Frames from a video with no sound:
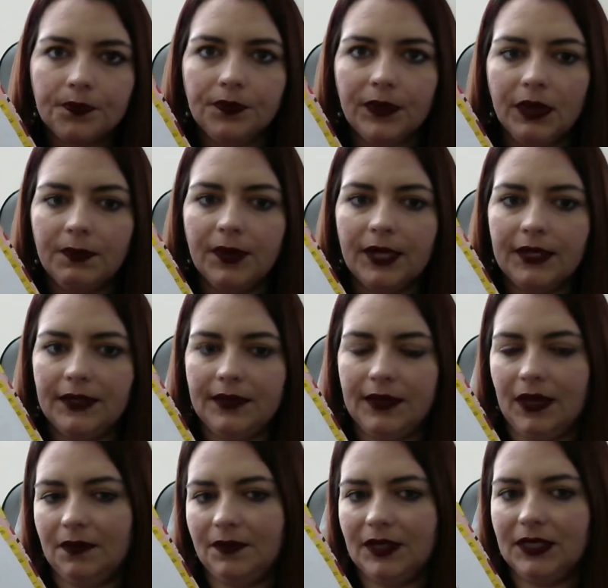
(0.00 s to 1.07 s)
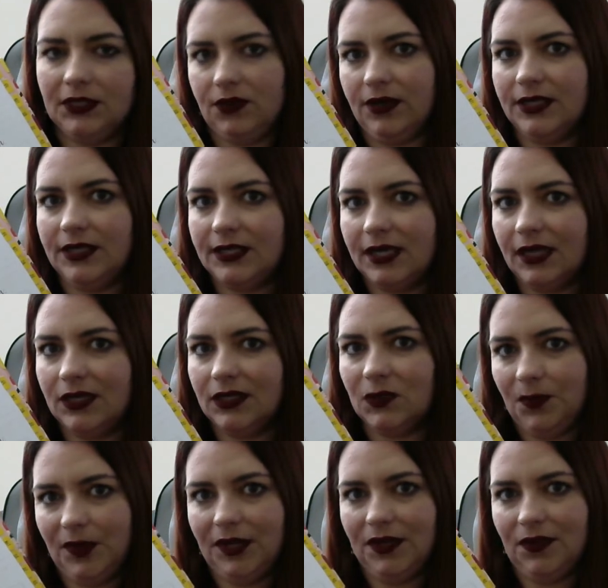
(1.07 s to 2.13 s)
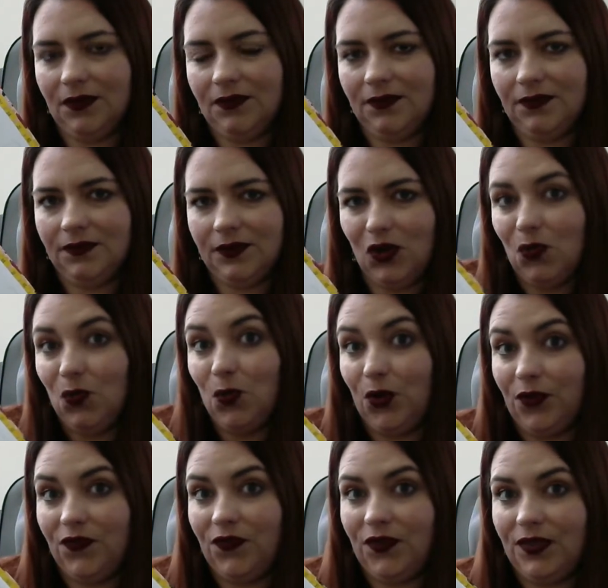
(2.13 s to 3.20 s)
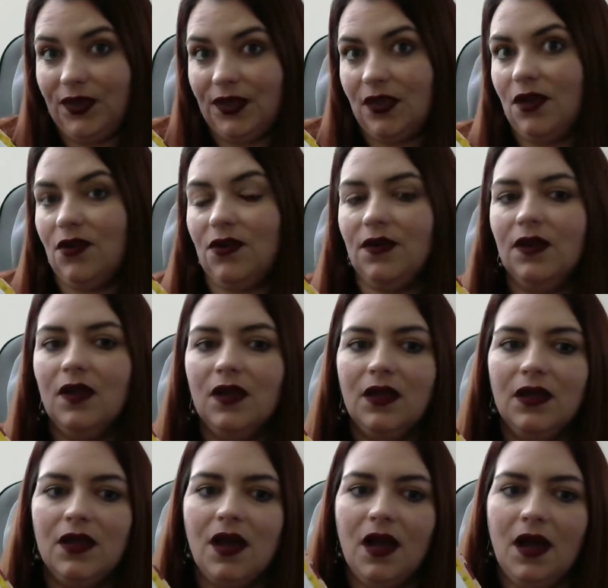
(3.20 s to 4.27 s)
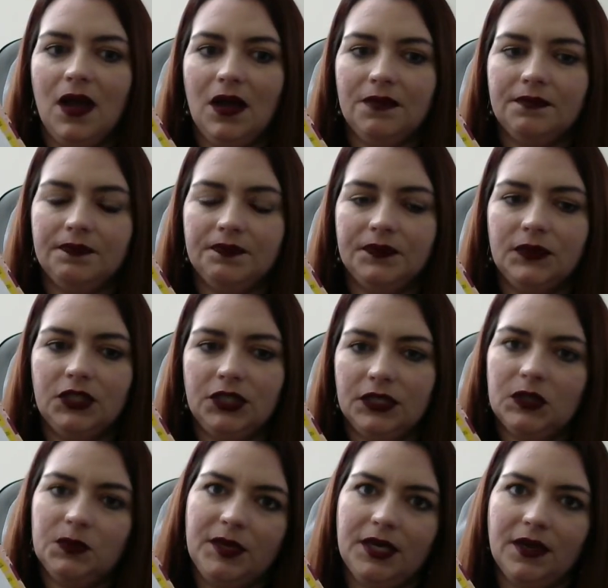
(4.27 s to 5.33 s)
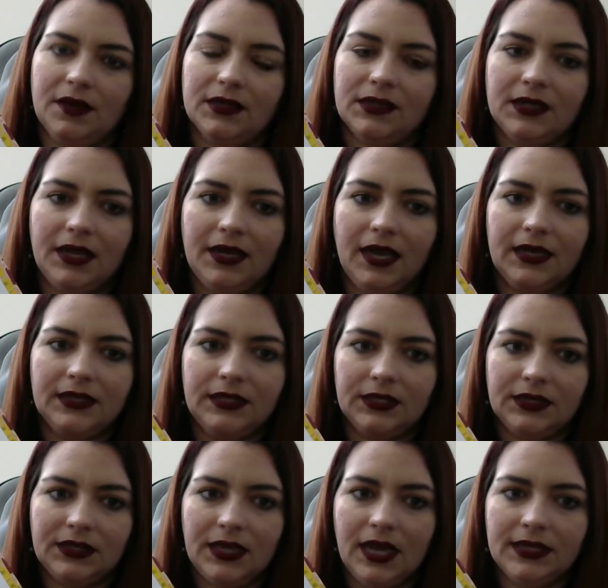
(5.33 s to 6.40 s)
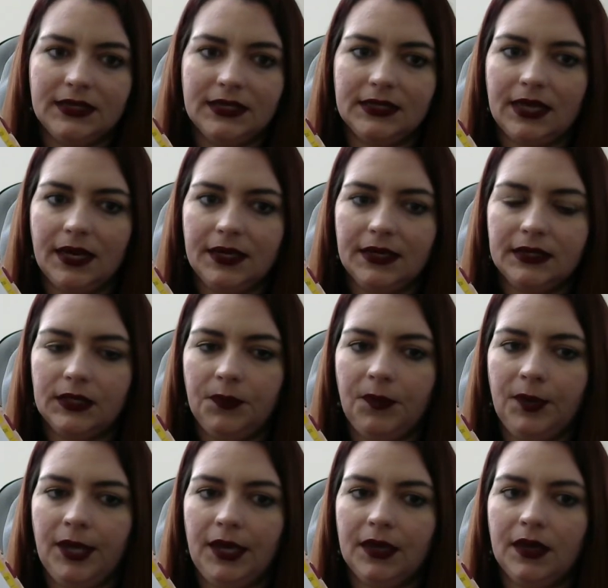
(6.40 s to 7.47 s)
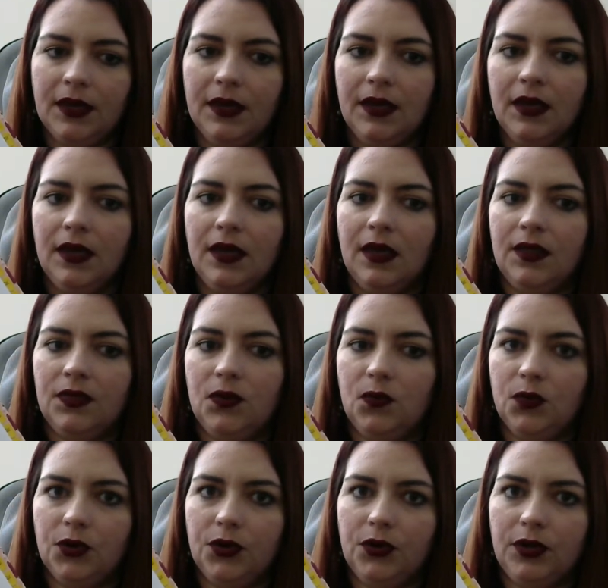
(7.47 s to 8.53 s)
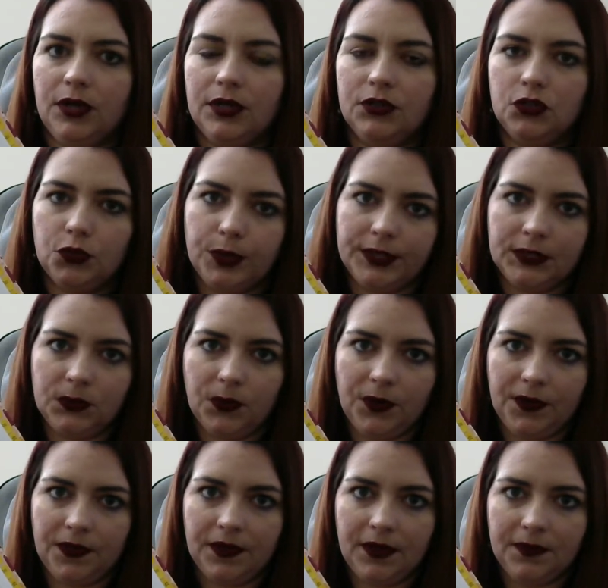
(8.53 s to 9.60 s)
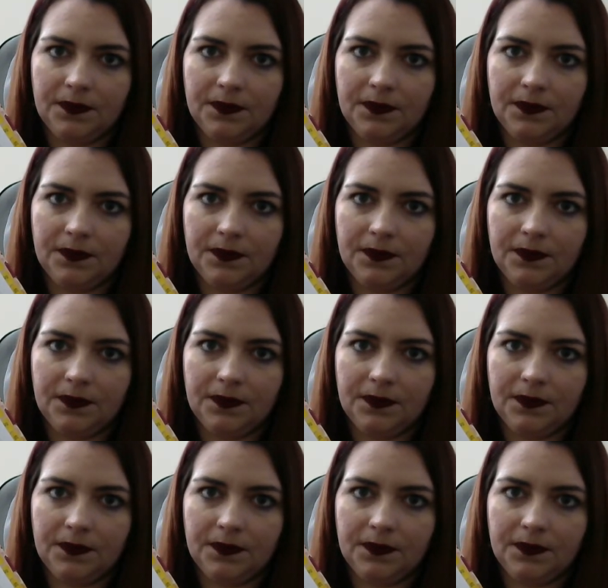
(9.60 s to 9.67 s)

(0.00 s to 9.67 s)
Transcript: But this year I decided to pick a word for the year. Just because, and I decided to pick the word trustworthy.